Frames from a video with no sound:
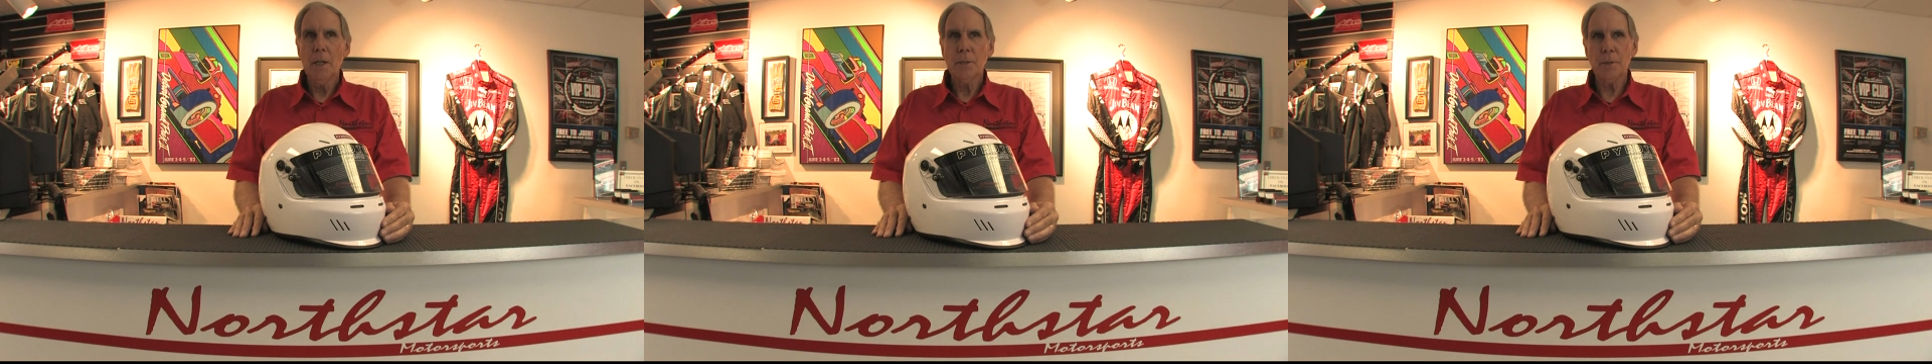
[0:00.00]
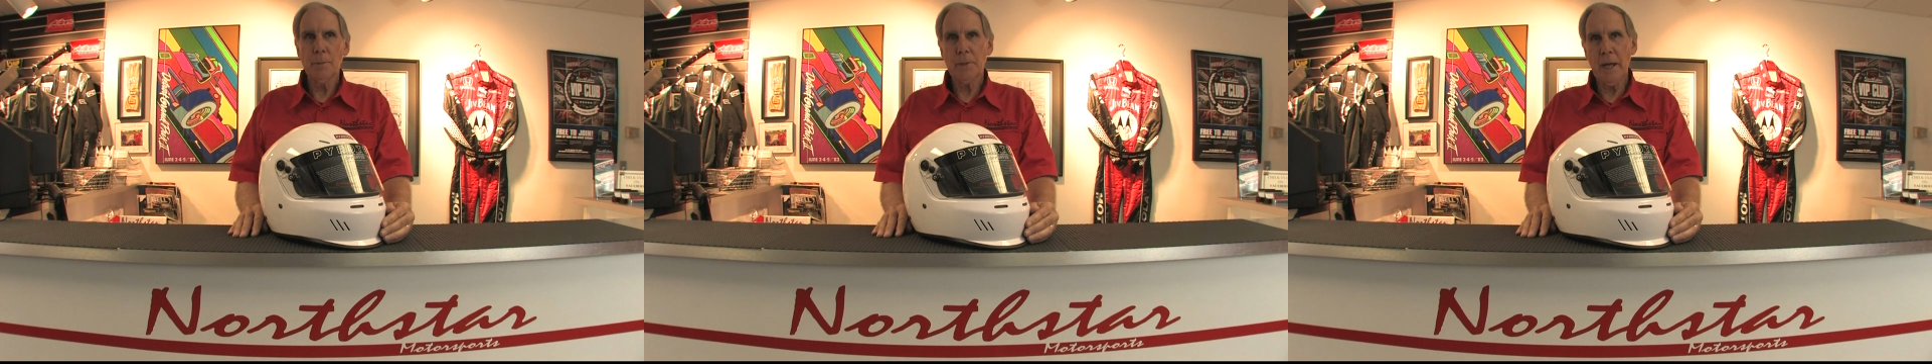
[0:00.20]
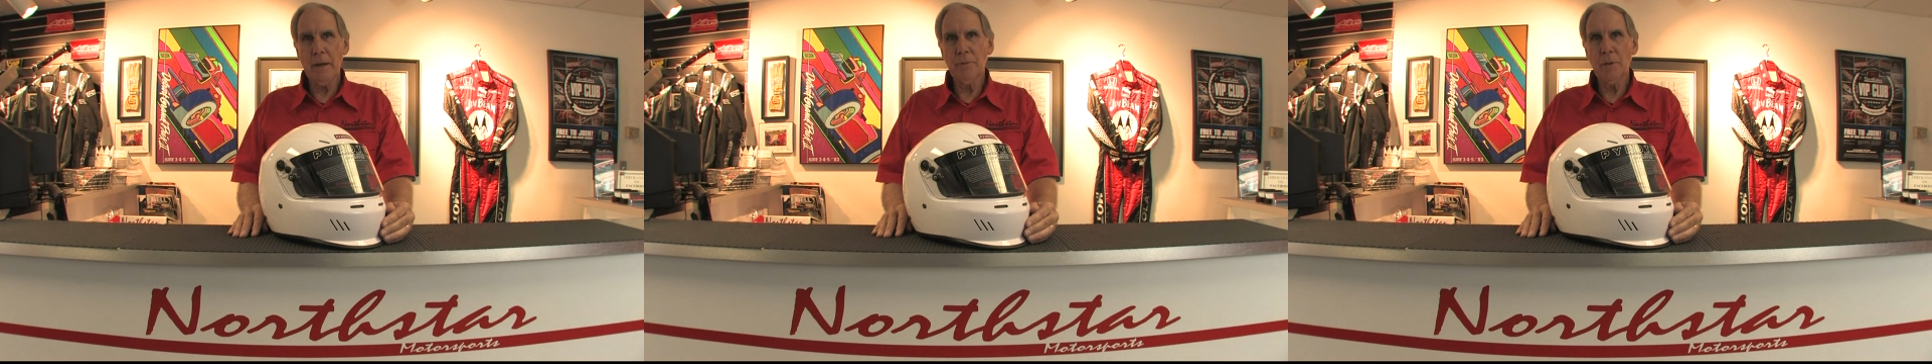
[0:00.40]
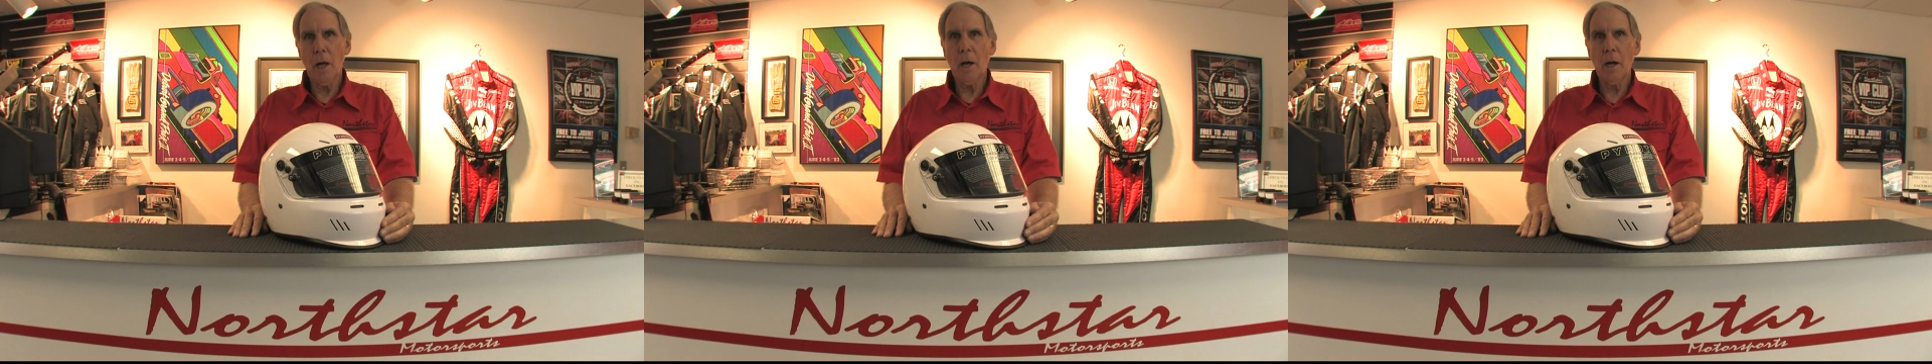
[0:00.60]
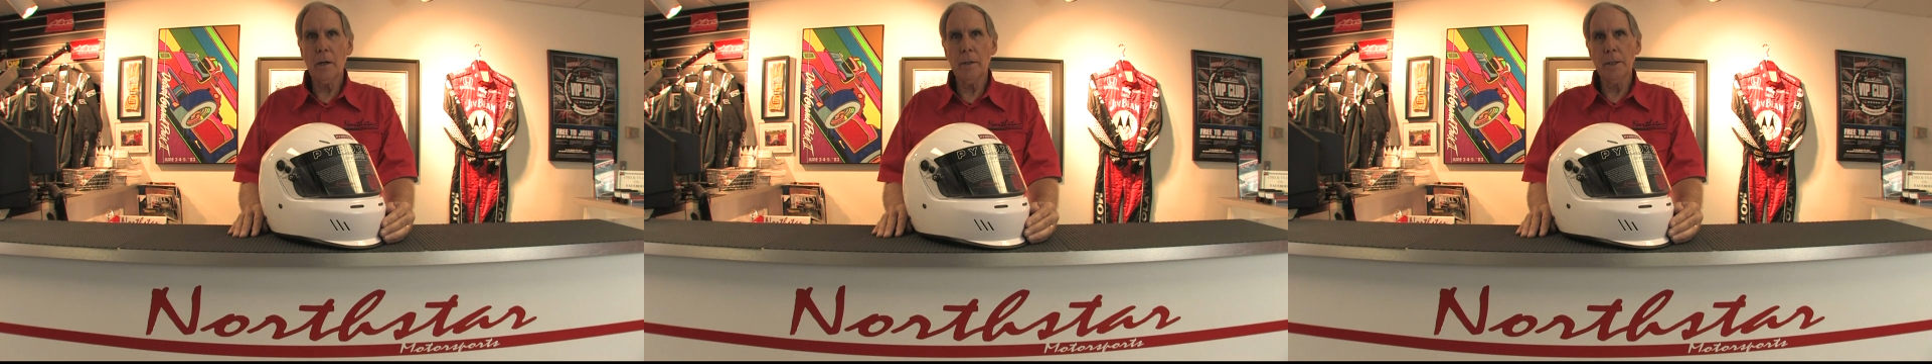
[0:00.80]
some
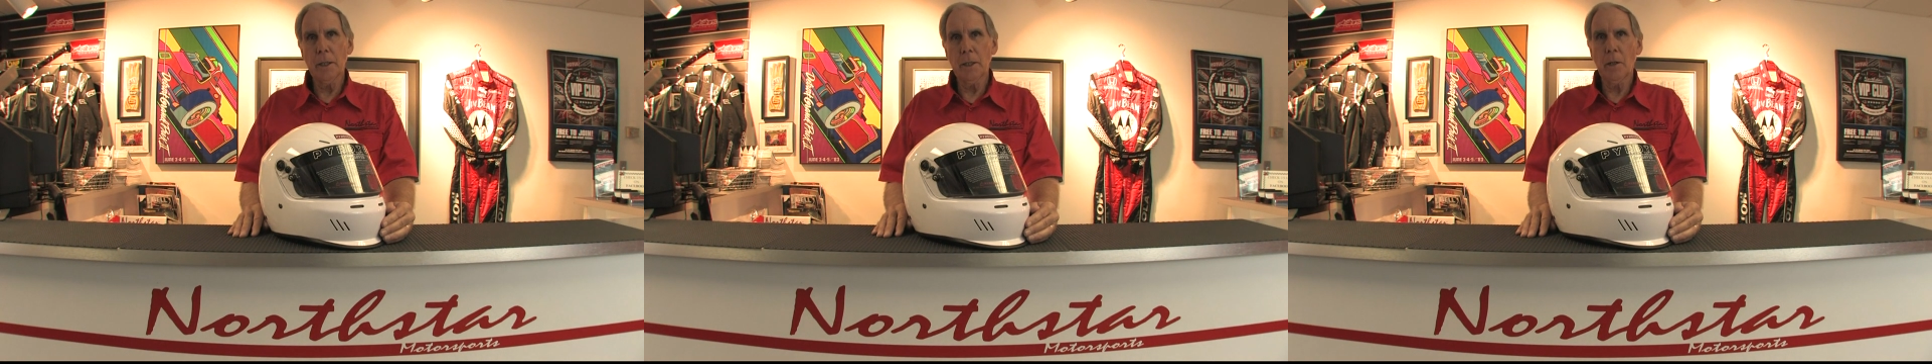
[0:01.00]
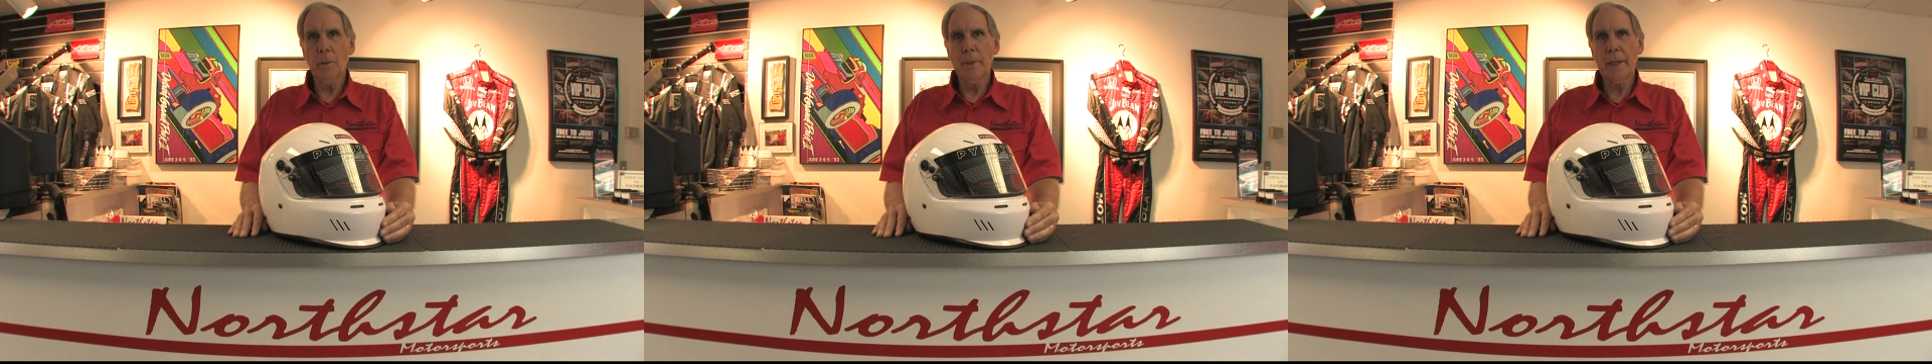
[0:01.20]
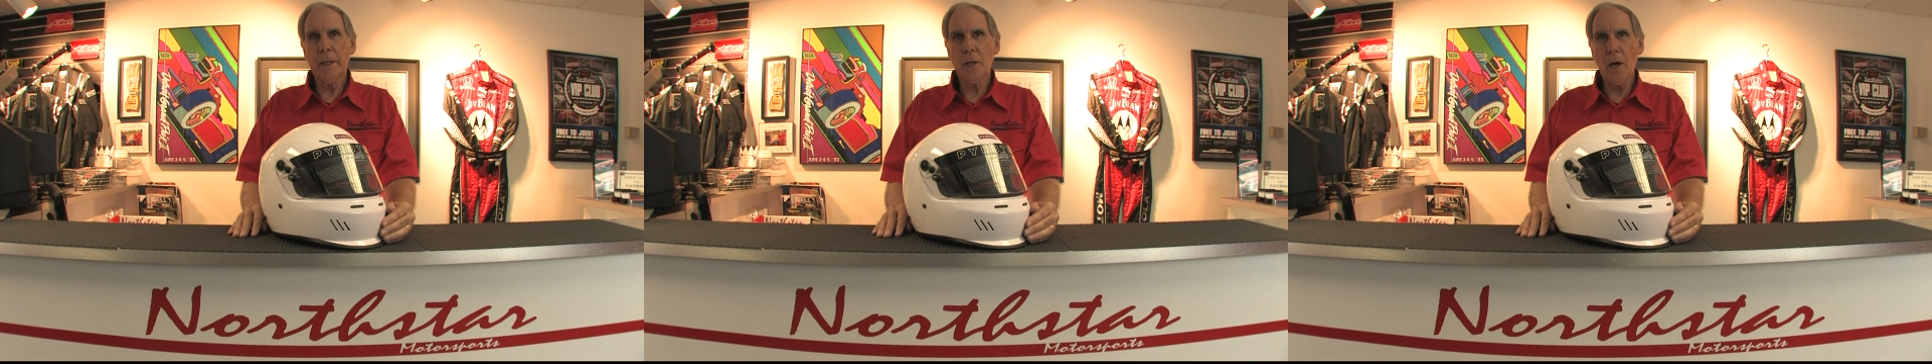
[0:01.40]
Kevlar, and a little bit of